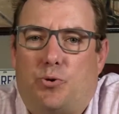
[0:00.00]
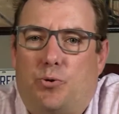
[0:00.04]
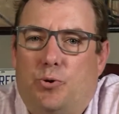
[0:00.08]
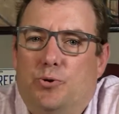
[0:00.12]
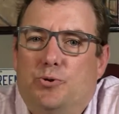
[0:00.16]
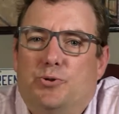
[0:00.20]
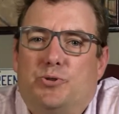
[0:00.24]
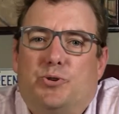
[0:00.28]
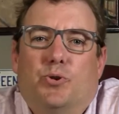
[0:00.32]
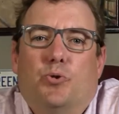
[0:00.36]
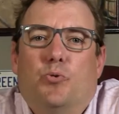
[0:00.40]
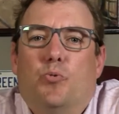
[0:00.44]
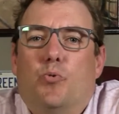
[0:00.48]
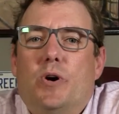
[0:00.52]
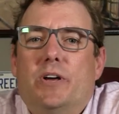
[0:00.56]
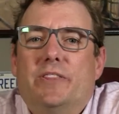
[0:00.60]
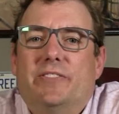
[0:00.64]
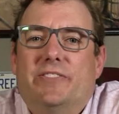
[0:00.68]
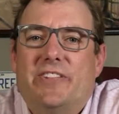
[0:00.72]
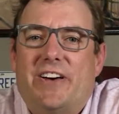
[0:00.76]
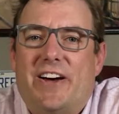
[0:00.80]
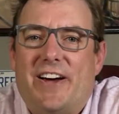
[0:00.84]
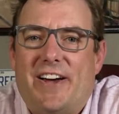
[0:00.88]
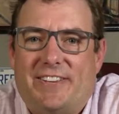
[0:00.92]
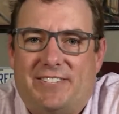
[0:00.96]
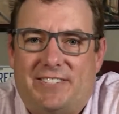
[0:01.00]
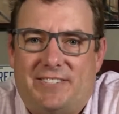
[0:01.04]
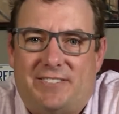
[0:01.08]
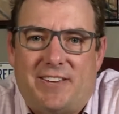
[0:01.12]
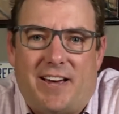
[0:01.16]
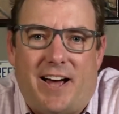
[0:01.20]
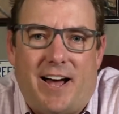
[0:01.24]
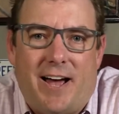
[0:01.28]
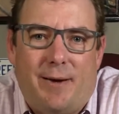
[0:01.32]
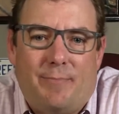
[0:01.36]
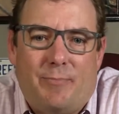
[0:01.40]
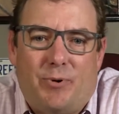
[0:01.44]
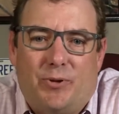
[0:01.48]
cruiser one last
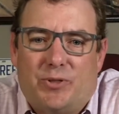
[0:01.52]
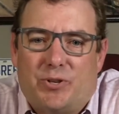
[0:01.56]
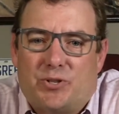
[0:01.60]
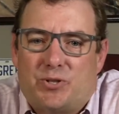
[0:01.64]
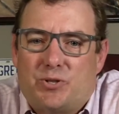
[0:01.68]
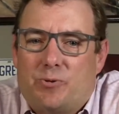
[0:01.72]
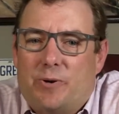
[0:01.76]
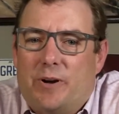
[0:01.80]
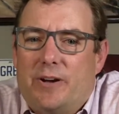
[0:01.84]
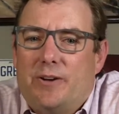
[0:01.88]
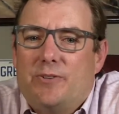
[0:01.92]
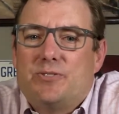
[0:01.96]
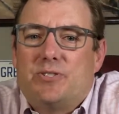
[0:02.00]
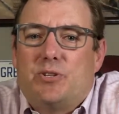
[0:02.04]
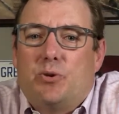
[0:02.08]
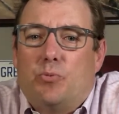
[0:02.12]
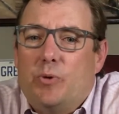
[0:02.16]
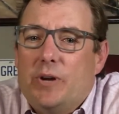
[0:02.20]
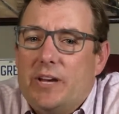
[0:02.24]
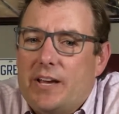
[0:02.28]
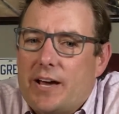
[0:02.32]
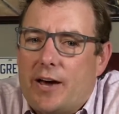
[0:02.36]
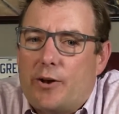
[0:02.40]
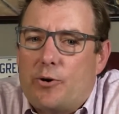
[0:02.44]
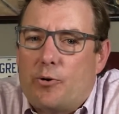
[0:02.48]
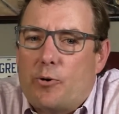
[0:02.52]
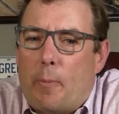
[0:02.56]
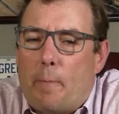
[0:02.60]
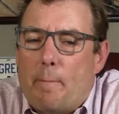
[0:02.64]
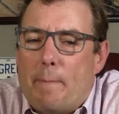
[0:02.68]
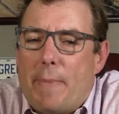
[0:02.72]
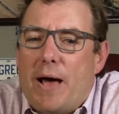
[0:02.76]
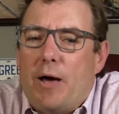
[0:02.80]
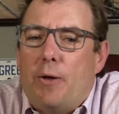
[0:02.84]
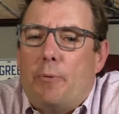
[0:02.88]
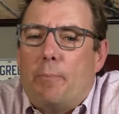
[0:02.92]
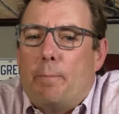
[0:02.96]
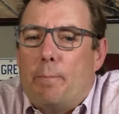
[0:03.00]
time on the trail, so we got her a
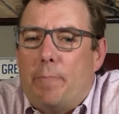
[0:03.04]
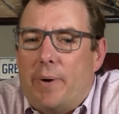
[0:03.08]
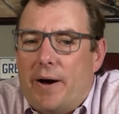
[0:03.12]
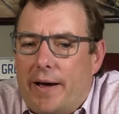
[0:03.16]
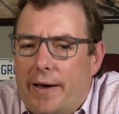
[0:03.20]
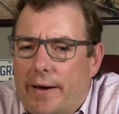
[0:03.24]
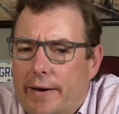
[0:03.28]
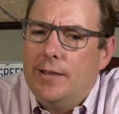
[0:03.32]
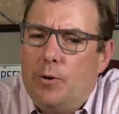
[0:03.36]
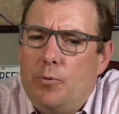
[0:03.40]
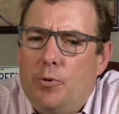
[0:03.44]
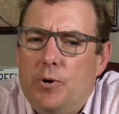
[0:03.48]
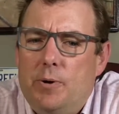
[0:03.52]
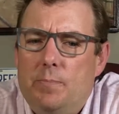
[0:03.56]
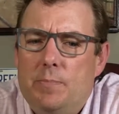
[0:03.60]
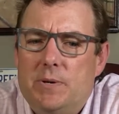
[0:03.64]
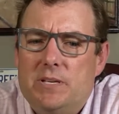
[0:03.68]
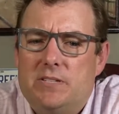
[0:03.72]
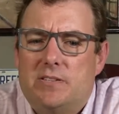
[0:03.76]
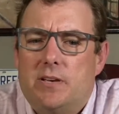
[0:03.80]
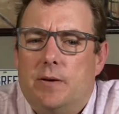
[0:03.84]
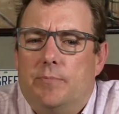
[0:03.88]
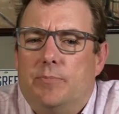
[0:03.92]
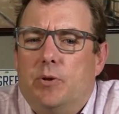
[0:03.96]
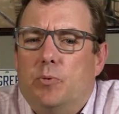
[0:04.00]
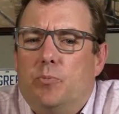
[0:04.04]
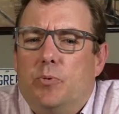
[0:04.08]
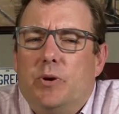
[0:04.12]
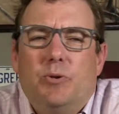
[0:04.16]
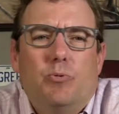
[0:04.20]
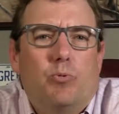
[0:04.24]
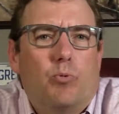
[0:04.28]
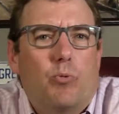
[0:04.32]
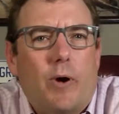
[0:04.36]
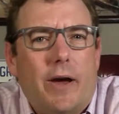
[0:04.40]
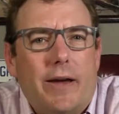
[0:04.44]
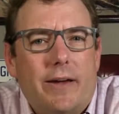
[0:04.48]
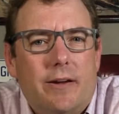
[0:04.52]
mountain bike. That wouldn't be something we'd
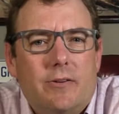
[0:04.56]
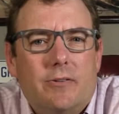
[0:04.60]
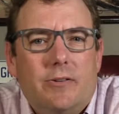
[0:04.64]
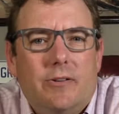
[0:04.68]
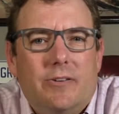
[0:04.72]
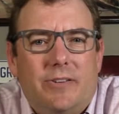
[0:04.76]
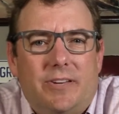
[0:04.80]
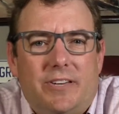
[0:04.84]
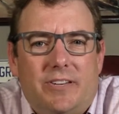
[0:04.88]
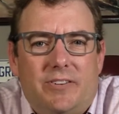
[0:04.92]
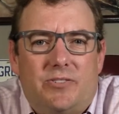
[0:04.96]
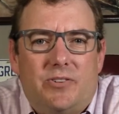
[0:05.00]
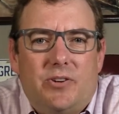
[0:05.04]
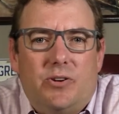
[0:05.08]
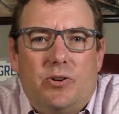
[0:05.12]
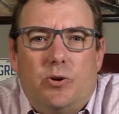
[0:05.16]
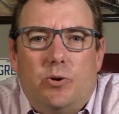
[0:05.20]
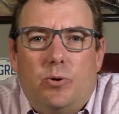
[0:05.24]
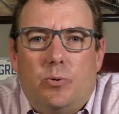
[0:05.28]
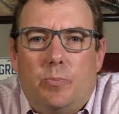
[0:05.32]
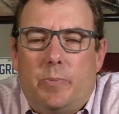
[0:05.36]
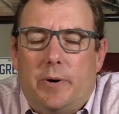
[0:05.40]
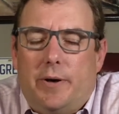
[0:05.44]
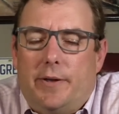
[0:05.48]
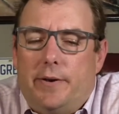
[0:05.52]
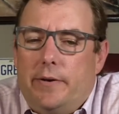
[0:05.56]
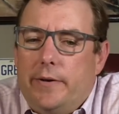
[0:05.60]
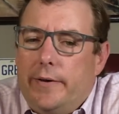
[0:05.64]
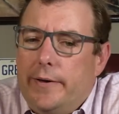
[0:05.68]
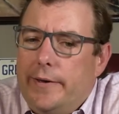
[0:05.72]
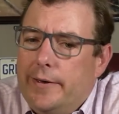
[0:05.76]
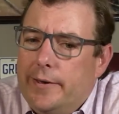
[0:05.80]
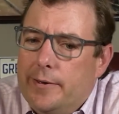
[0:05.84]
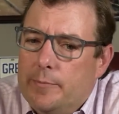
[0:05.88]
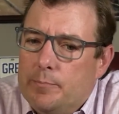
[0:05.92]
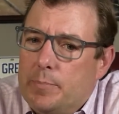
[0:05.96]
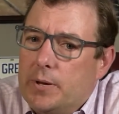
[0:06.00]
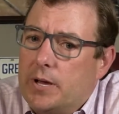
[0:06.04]
regularly do, but
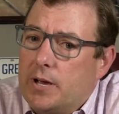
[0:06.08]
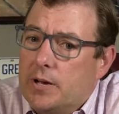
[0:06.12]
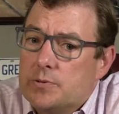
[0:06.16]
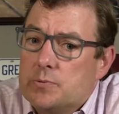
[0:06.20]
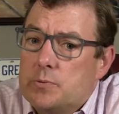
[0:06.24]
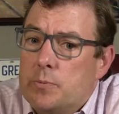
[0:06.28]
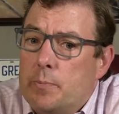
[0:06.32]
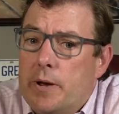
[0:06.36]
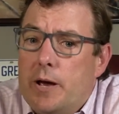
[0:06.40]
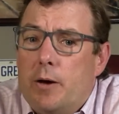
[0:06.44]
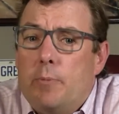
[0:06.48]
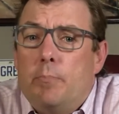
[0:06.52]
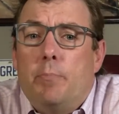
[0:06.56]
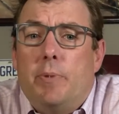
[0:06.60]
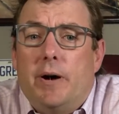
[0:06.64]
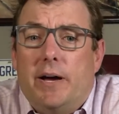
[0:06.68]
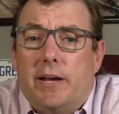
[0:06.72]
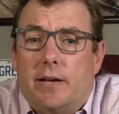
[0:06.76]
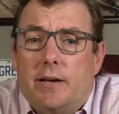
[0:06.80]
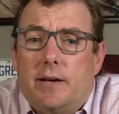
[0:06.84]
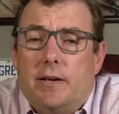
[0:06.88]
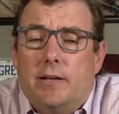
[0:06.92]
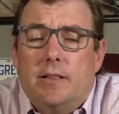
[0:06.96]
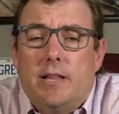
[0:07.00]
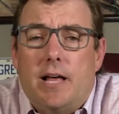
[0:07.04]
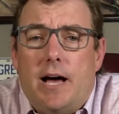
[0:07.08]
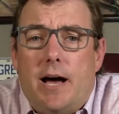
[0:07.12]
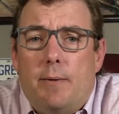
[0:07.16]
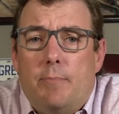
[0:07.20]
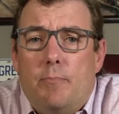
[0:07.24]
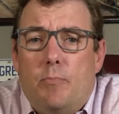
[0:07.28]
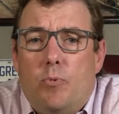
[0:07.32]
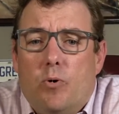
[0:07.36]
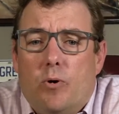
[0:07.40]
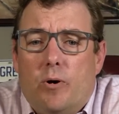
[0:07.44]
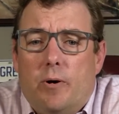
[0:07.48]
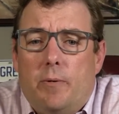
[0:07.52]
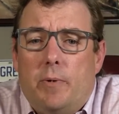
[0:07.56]
because we're mountain biking a
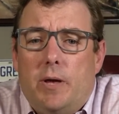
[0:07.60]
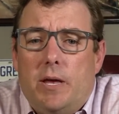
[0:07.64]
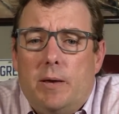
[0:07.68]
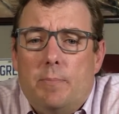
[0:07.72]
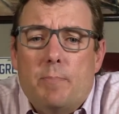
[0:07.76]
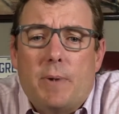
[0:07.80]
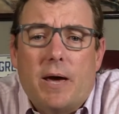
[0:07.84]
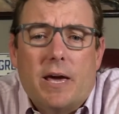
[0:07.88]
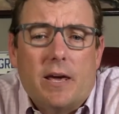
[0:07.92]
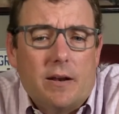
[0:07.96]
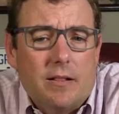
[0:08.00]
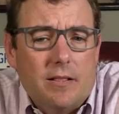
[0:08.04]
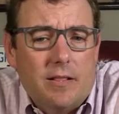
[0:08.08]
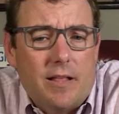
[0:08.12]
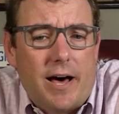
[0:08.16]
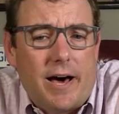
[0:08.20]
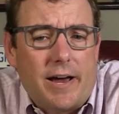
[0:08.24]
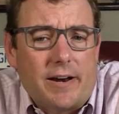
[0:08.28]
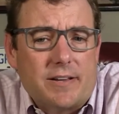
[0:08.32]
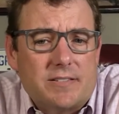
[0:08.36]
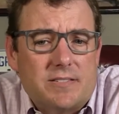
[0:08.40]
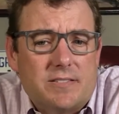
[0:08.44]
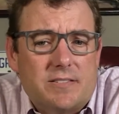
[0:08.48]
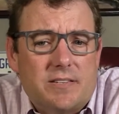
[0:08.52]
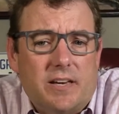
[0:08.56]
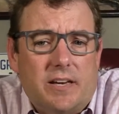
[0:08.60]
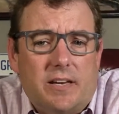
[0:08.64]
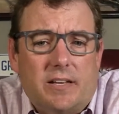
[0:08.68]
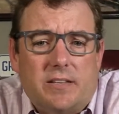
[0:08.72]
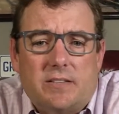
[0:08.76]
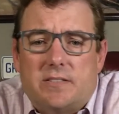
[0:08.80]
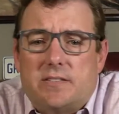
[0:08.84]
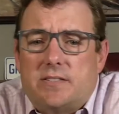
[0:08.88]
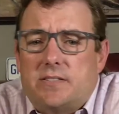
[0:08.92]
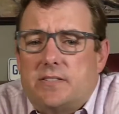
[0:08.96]
lot more, it made a lot of sense.